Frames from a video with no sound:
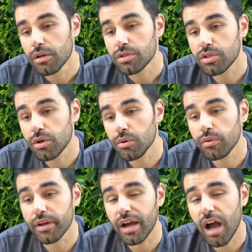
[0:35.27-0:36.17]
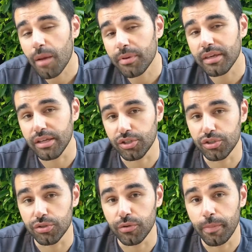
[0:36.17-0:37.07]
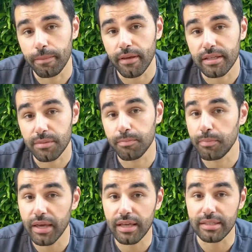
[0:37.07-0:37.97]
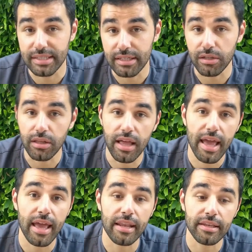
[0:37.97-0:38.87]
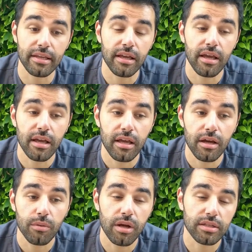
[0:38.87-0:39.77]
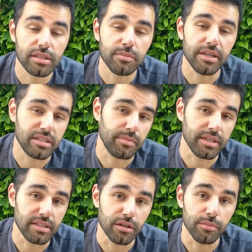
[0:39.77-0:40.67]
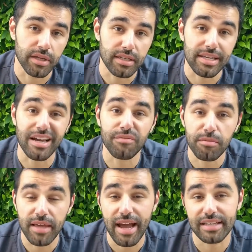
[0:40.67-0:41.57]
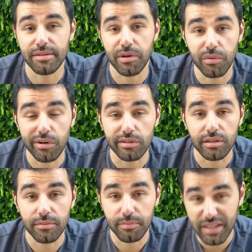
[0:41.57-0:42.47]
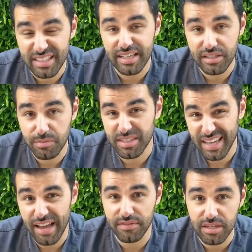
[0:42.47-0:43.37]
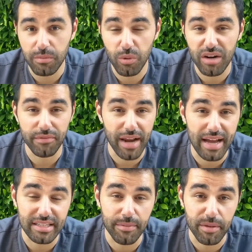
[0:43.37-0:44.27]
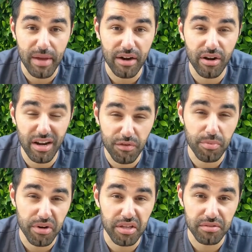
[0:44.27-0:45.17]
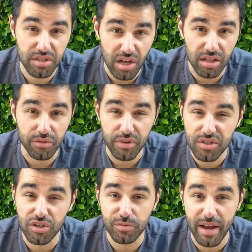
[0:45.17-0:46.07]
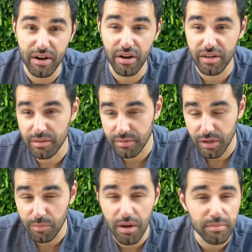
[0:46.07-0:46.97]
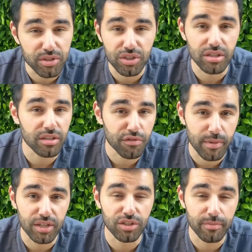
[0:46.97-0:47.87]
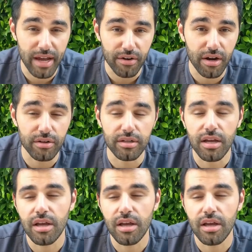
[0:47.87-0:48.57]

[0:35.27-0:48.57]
So the copying issue is a big deal, and well, to me it's a big deal because I come from the academic world. Being a dentist means I have somewhat of an academic background. I have a pretty solid research background and publishing information background.